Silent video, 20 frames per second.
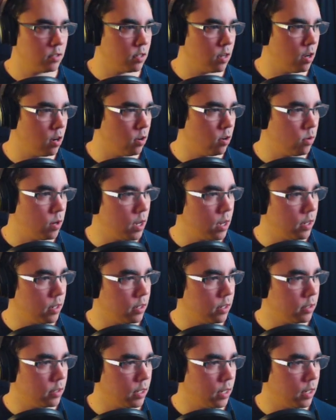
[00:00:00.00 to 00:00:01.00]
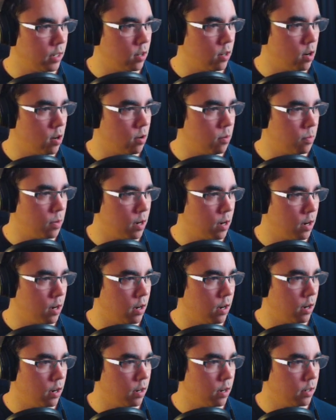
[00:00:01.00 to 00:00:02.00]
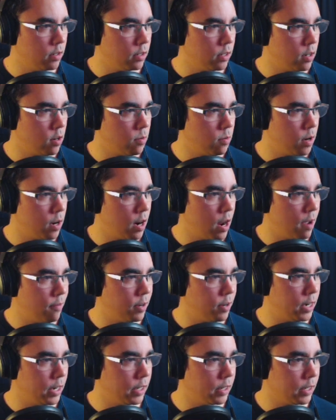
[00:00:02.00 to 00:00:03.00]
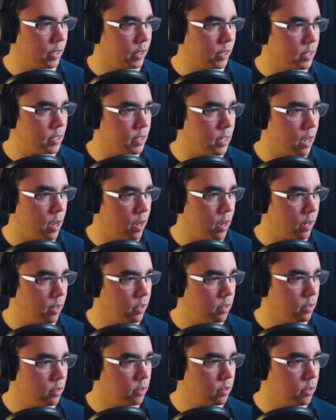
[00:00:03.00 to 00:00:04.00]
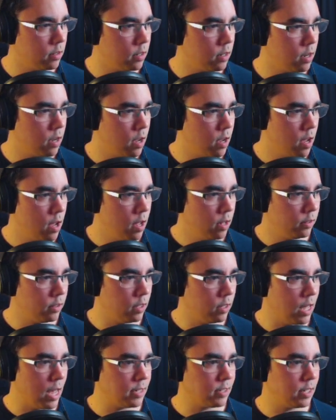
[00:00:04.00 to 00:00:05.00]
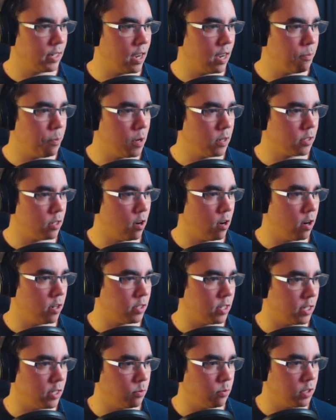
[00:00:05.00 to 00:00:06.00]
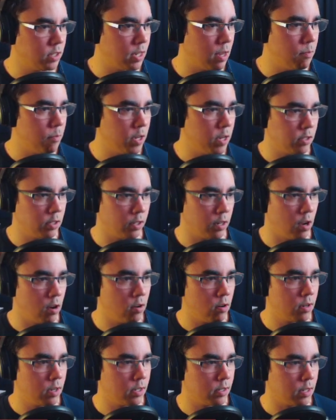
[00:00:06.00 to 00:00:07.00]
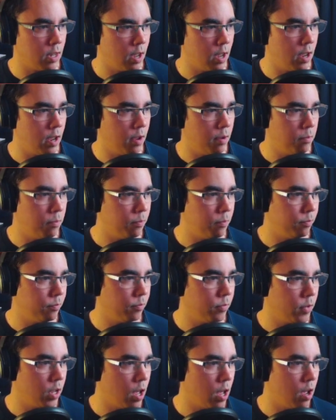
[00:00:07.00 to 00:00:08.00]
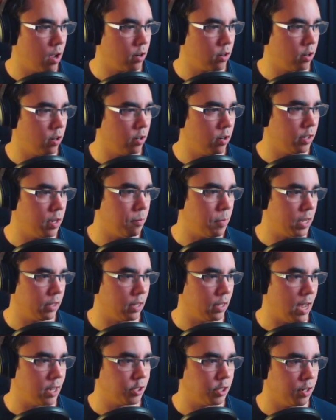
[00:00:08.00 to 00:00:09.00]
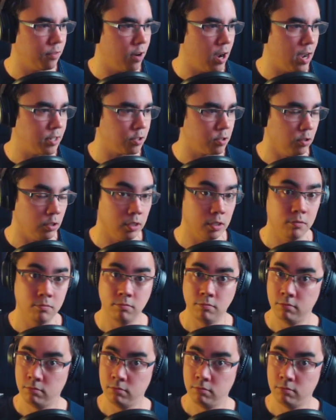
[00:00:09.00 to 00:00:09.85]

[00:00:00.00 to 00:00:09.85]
So what did Omar have anything to say? The last thing I posted on Artstation was 10 months ago because I am currently in my last year of high school.